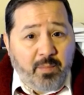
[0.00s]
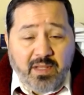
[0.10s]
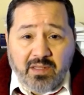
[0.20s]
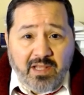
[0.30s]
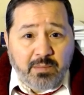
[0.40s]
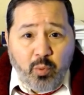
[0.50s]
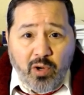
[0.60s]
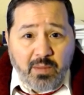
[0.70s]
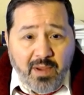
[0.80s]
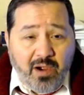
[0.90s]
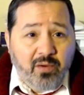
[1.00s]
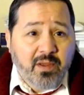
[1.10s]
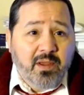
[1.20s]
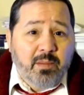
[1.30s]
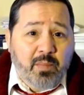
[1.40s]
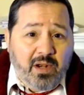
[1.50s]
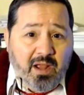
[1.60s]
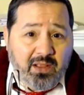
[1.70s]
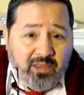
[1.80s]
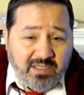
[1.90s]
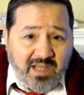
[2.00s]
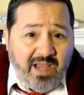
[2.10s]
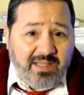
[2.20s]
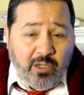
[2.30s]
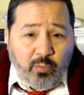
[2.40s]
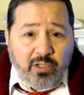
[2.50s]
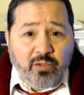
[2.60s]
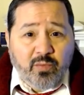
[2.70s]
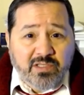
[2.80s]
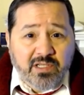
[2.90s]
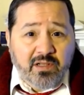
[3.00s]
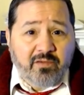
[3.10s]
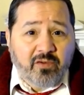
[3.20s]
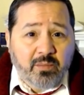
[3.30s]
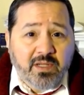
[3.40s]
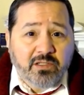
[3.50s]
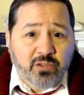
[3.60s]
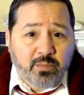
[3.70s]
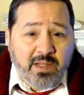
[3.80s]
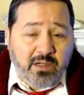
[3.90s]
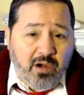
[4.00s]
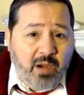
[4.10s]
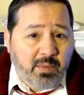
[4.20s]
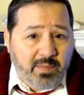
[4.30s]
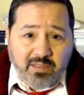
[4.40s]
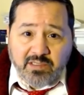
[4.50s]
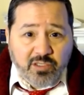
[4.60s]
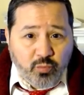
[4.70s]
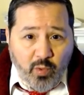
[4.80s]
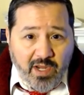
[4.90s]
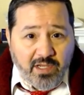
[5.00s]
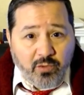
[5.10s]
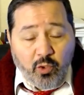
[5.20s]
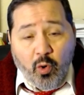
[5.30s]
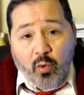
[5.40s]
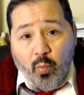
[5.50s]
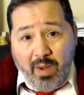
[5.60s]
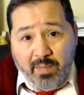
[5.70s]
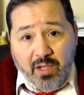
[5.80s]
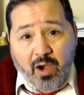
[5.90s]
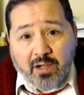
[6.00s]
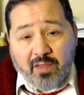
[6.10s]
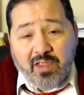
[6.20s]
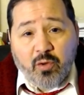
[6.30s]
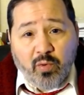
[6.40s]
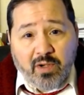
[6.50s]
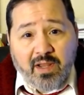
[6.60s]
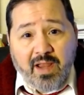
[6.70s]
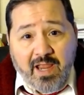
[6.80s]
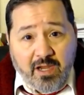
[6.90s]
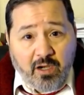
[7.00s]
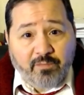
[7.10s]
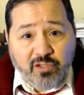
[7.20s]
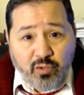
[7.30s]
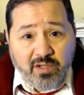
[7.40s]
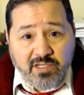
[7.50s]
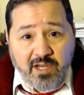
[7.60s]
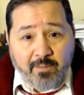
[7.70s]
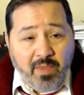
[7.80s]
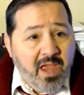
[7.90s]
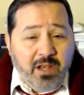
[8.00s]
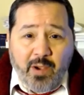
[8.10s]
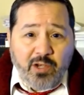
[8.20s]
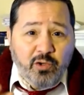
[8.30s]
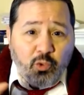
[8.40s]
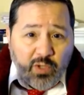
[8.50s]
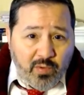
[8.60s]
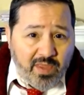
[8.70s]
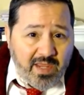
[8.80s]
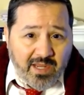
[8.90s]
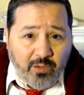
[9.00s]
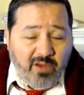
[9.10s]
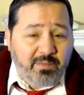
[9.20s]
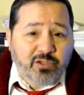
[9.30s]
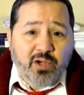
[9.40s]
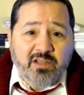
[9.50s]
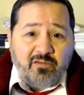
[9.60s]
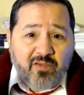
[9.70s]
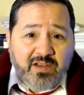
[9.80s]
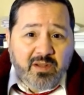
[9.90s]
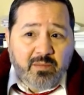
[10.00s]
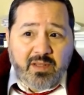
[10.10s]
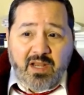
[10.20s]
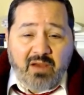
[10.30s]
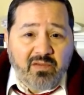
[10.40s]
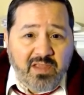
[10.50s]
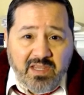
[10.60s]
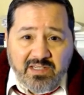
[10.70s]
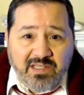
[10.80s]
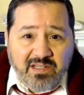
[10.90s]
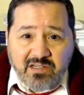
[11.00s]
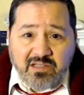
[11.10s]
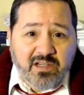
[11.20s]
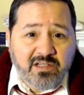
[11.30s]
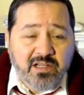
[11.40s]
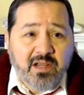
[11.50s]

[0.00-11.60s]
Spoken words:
glad to point him out. But the highlight reel was enough for me to make a comment, because this is going way beyond, I think, what Hank Hanegraaff is trying to say. Now, I don't agree with Hank Hanegraaff. I'm not trying to defend him and everything he says and does.